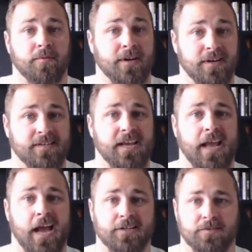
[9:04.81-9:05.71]
they're ready to take
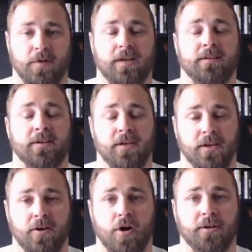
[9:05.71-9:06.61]
action, right? And,
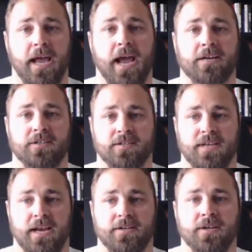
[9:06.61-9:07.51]
and call to action
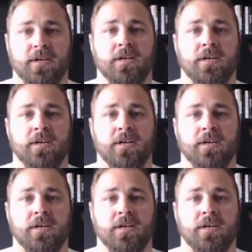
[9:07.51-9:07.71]
stage.